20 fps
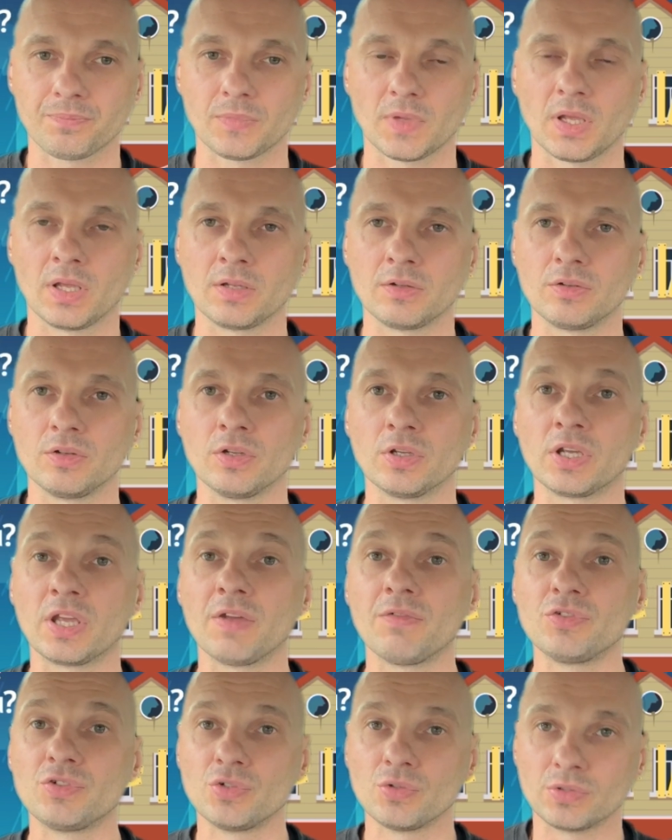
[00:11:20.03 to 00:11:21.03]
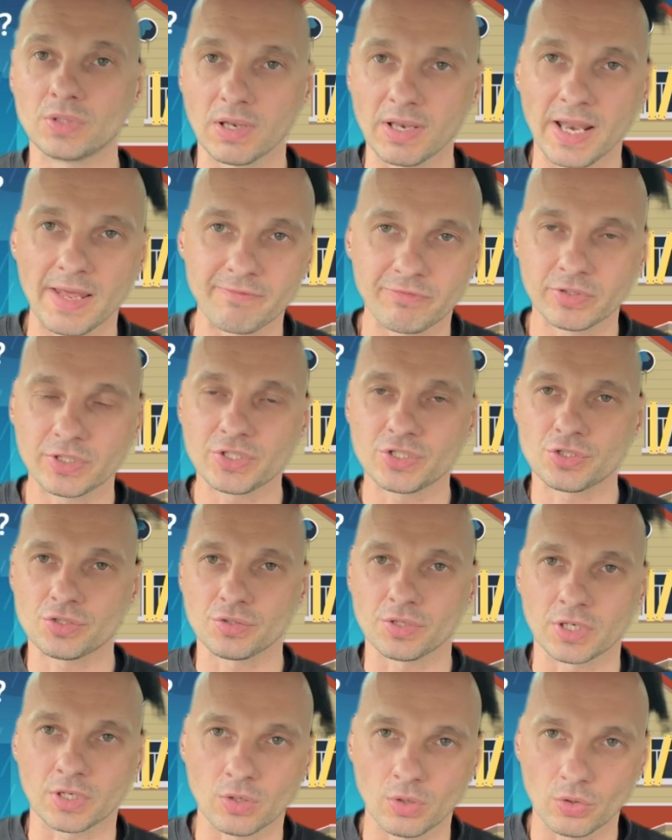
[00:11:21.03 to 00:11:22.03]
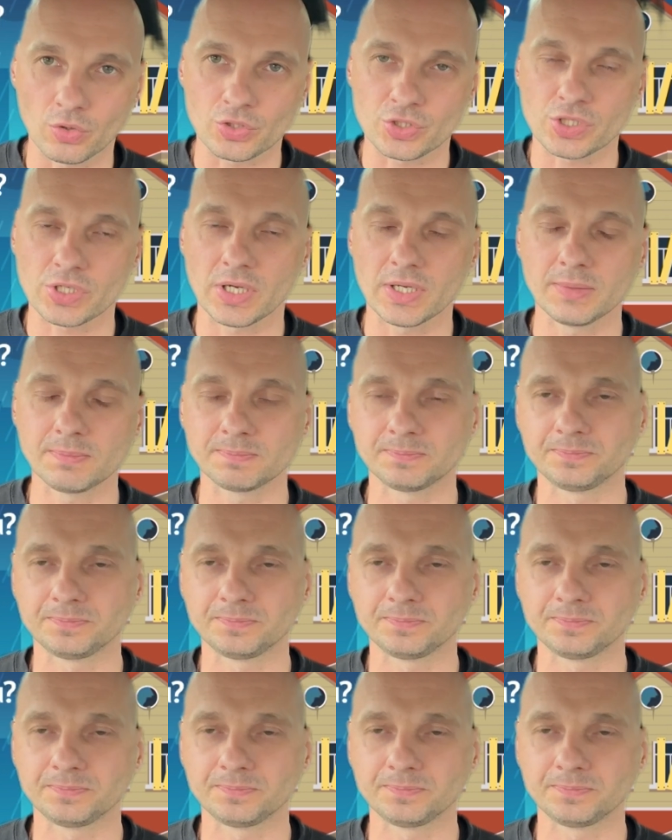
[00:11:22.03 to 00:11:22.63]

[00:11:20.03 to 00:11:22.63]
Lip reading: It gives you the leverage to negotiate